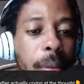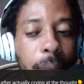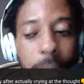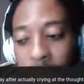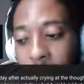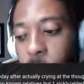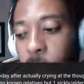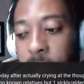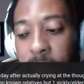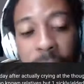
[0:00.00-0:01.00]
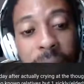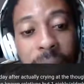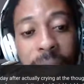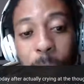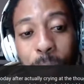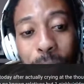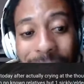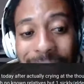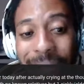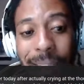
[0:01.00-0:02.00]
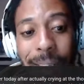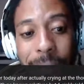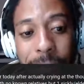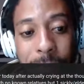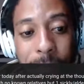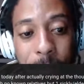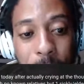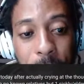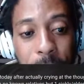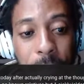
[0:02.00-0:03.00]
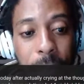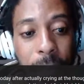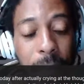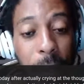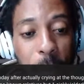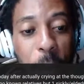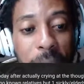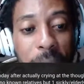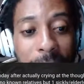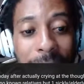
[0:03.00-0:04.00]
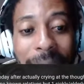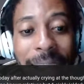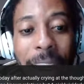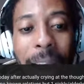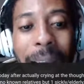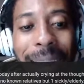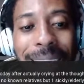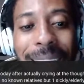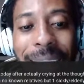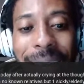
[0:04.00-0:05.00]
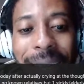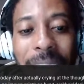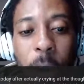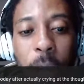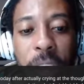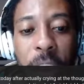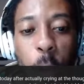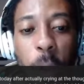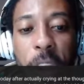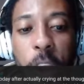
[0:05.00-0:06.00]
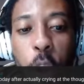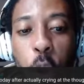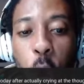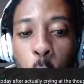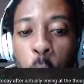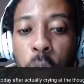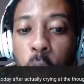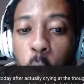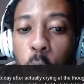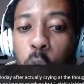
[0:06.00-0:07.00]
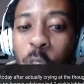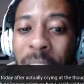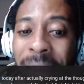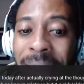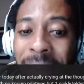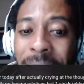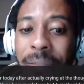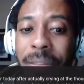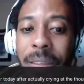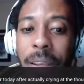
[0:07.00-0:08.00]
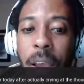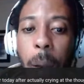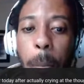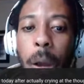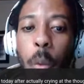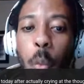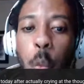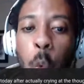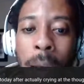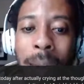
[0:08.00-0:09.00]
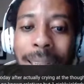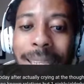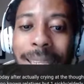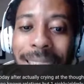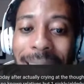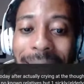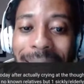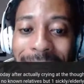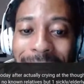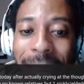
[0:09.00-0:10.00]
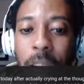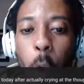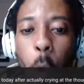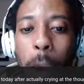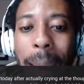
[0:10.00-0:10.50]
That right there is depressing. Let me read that again. There are actually kids out there with no known relatives, but one sickly or